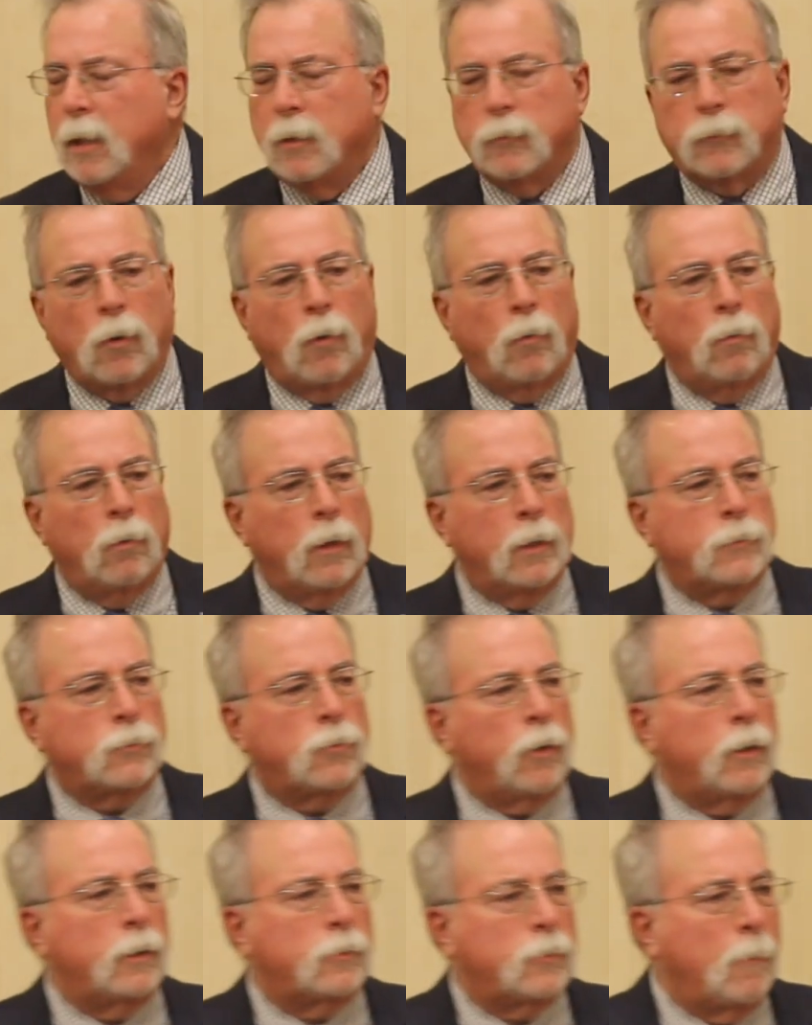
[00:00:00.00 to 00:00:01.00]
So let's
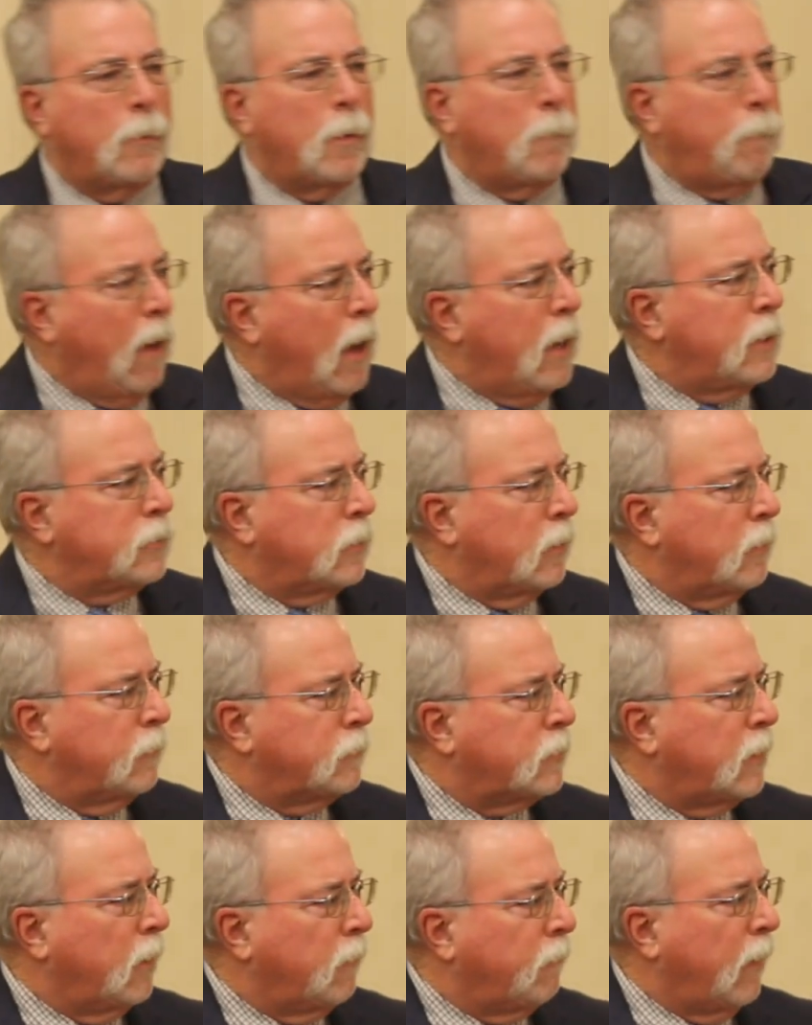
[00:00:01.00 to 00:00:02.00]
look at some of the positive
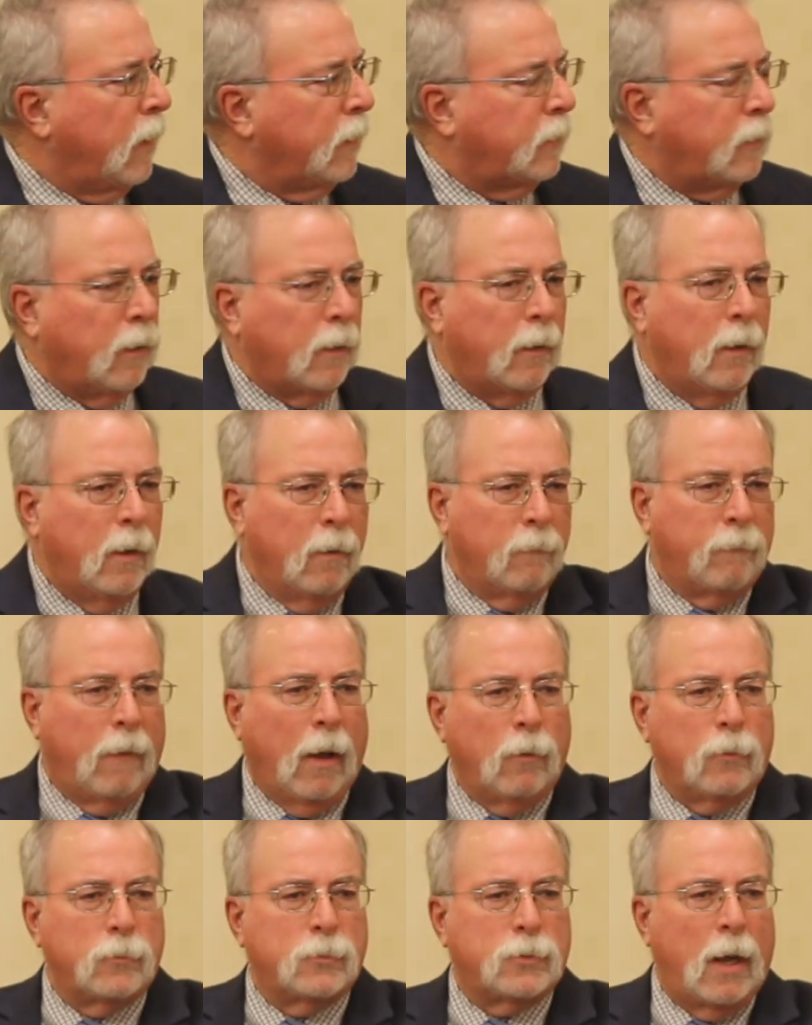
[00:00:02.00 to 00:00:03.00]
stuff out there.
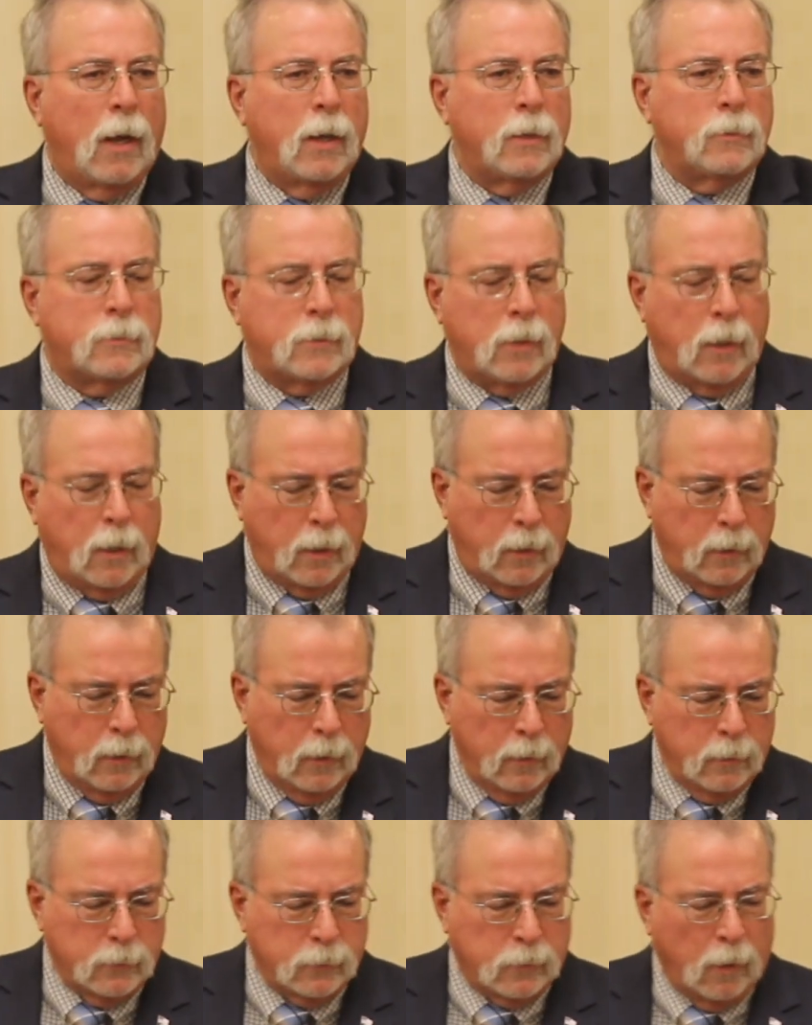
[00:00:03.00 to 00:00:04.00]
Follow John's
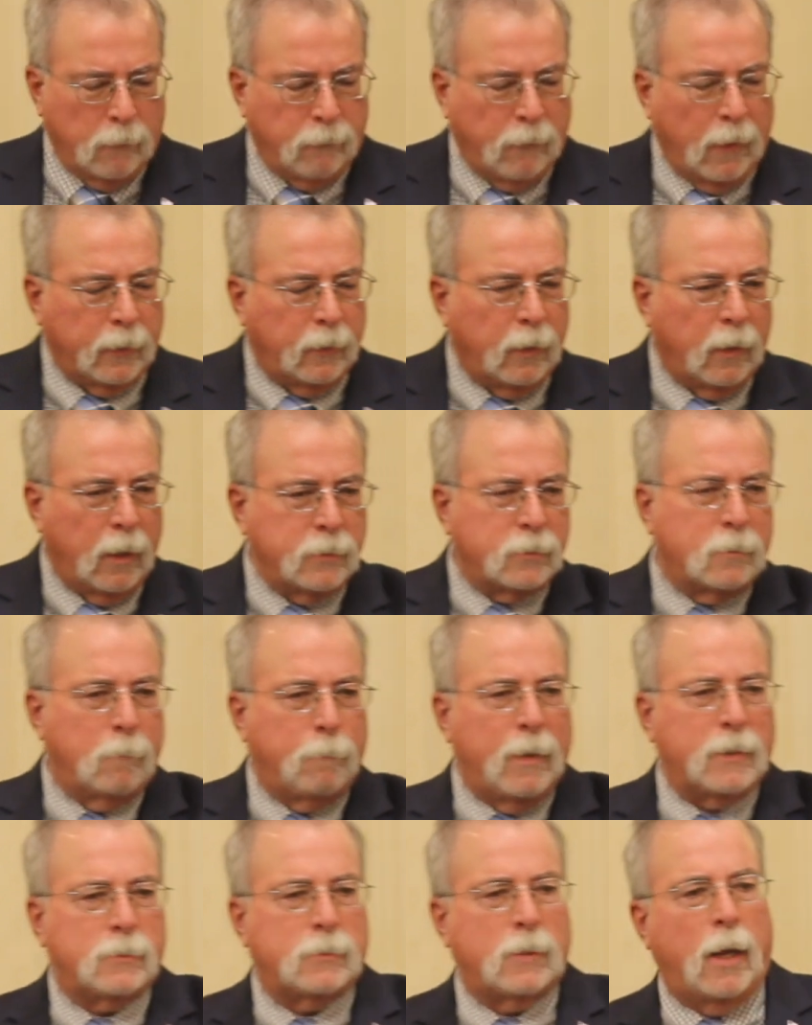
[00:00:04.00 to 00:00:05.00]
stuff out there. That's the
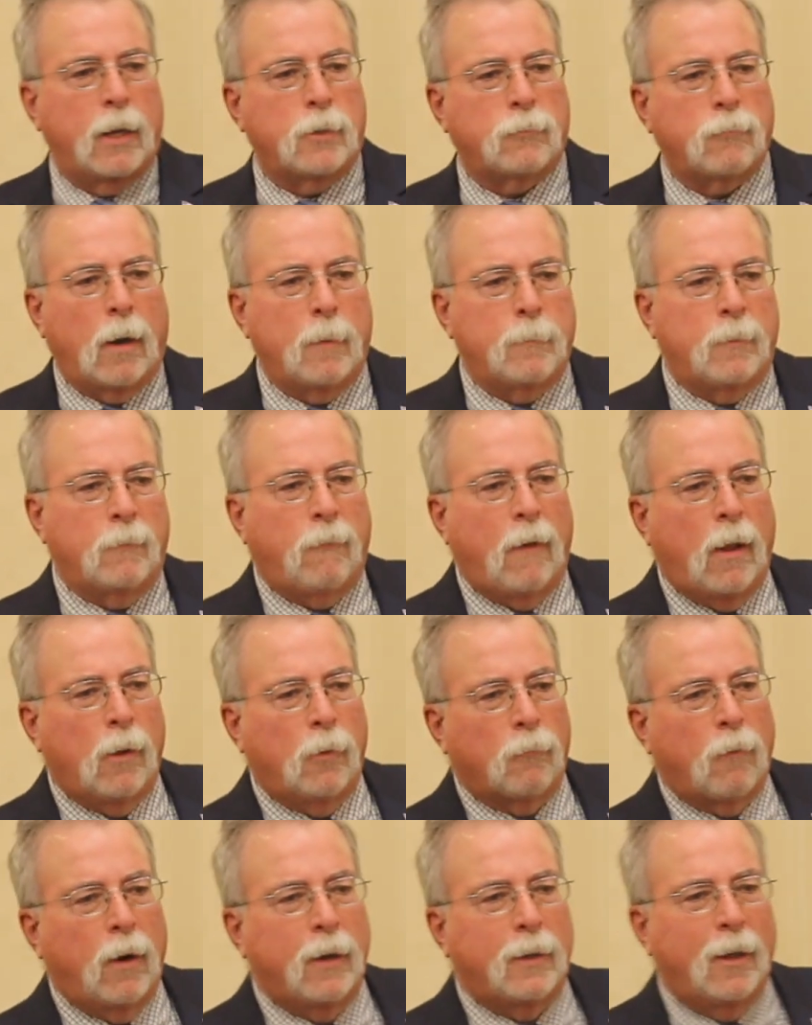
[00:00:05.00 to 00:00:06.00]
best diatribe to
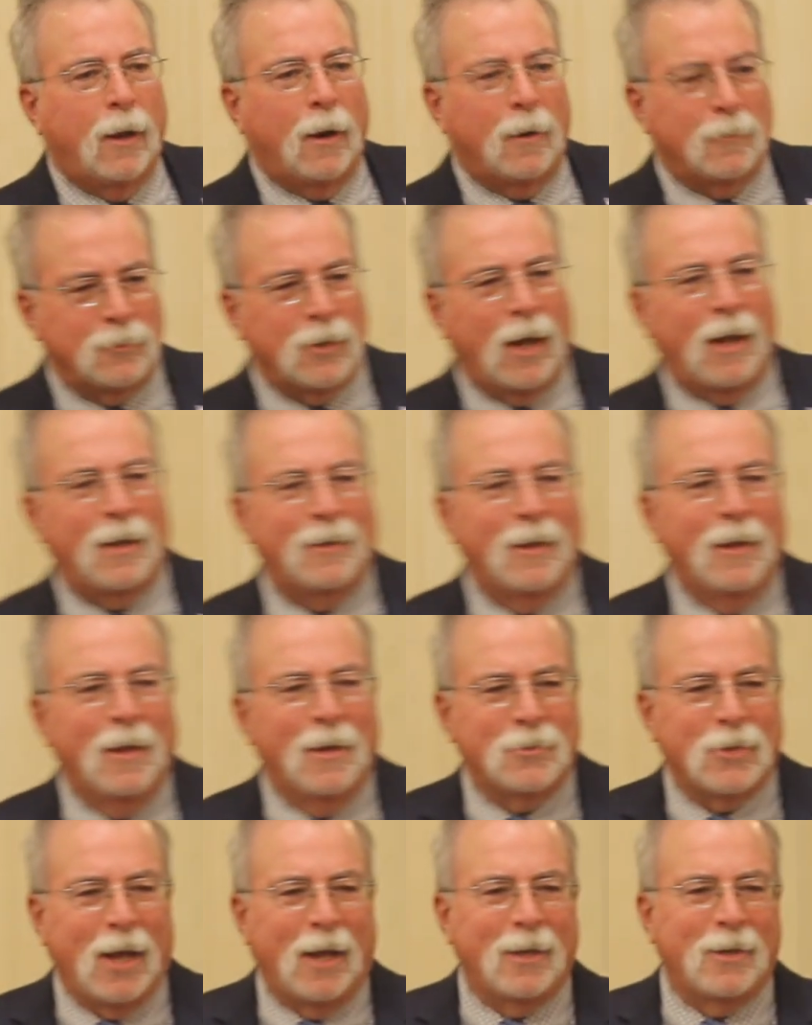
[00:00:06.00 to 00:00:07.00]
follow right there. John
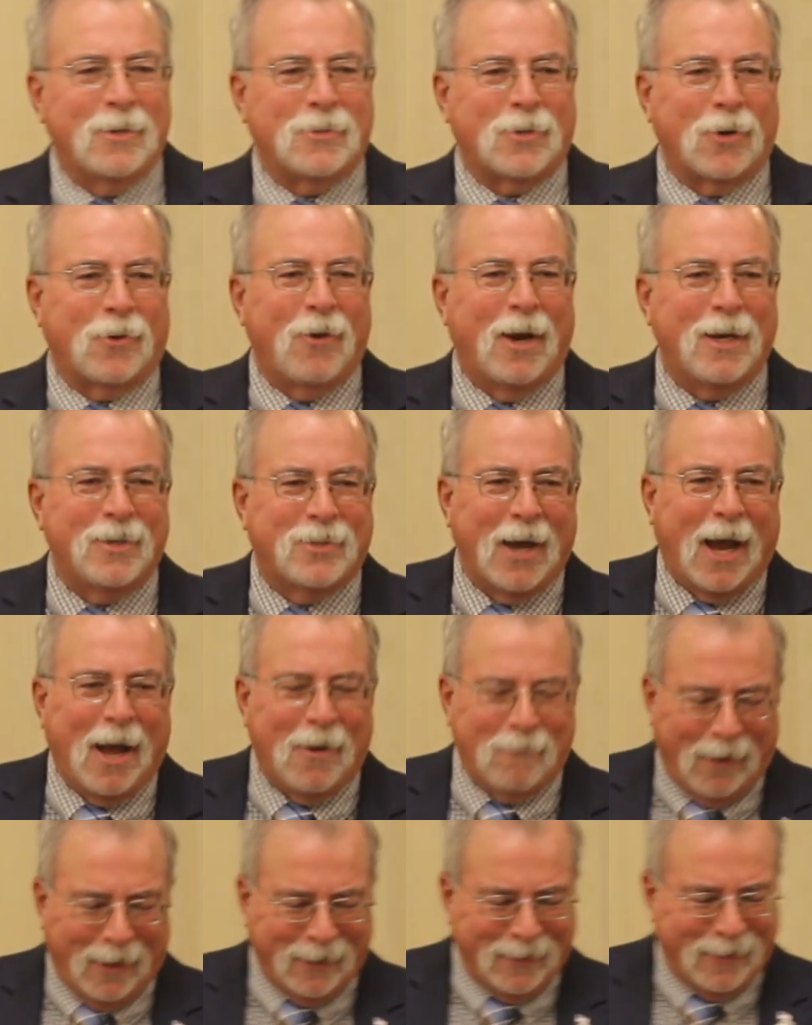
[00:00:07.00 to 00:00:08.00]
does a great
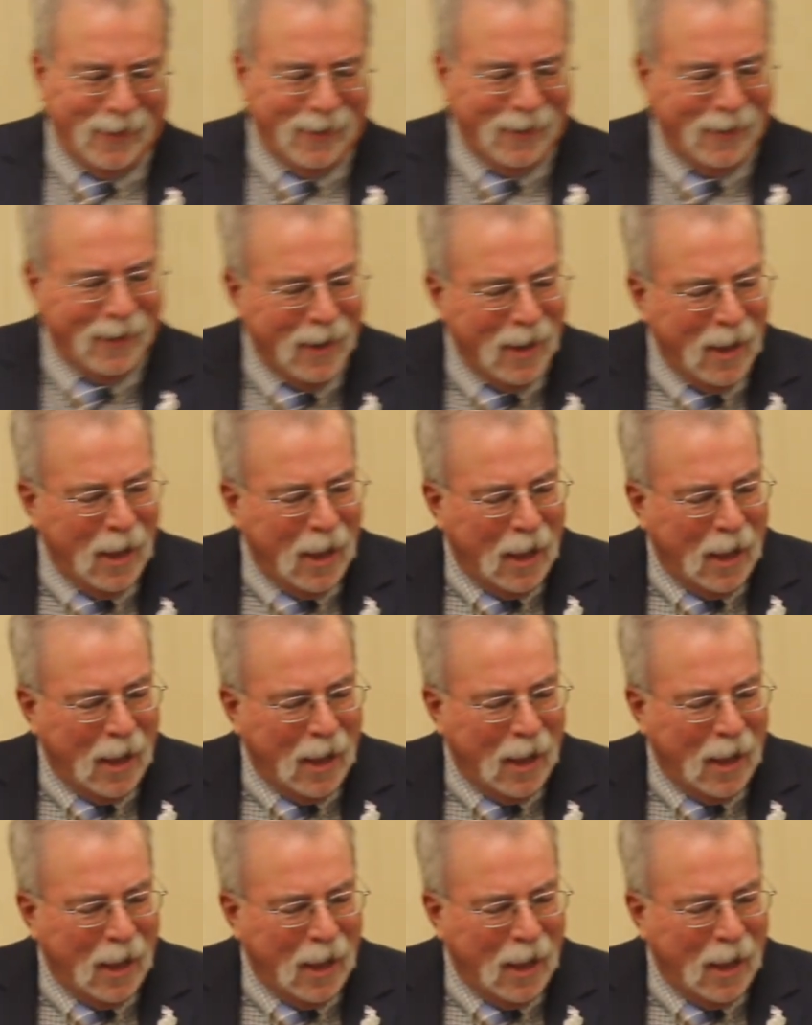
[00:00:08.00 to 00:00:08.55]
job out there.